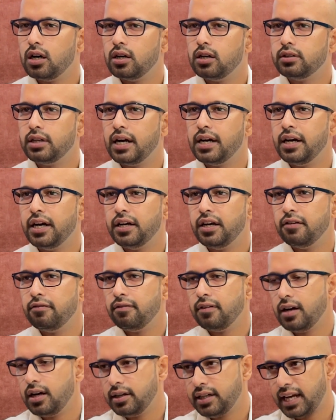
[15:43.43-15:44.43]
tentative
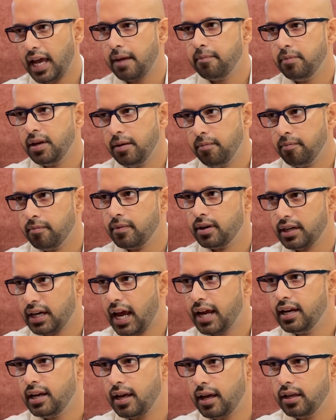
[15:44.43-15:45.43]

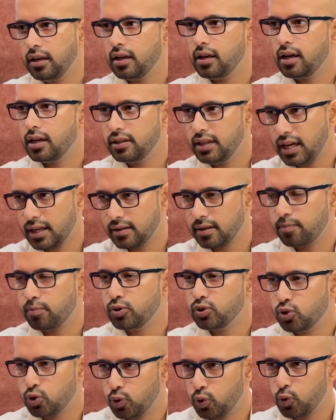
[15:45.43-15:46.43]
timeline they are
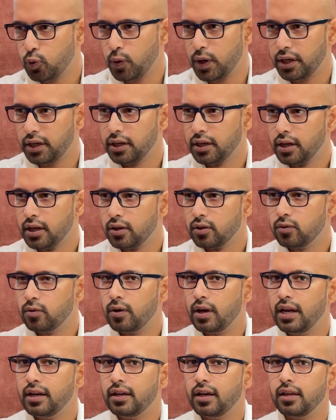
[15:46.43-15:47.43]
supposed to do it. So
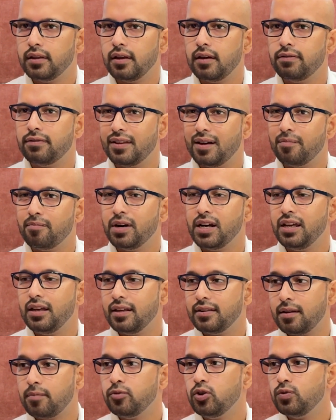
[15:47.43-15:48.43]
in case if
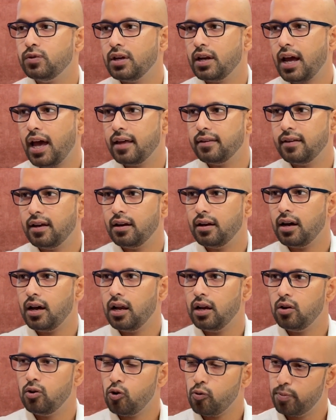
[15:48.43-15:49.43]
some user has an
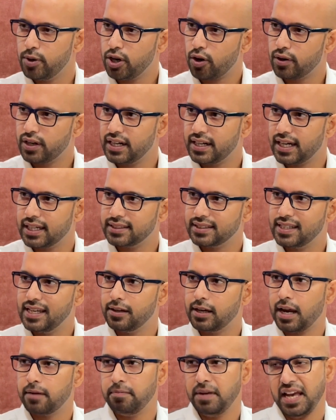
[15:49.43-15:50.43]
low priority task, he
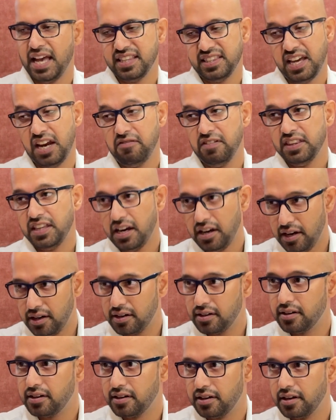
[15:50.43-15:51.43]
can be assigned with
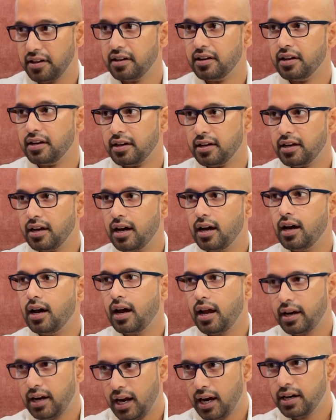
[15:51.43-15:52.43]

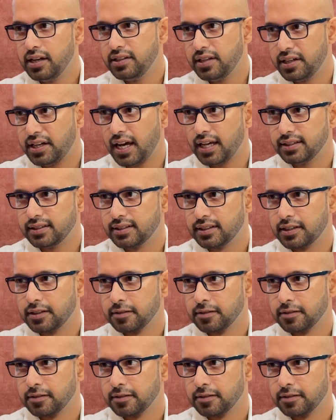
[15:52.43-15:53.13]
another task.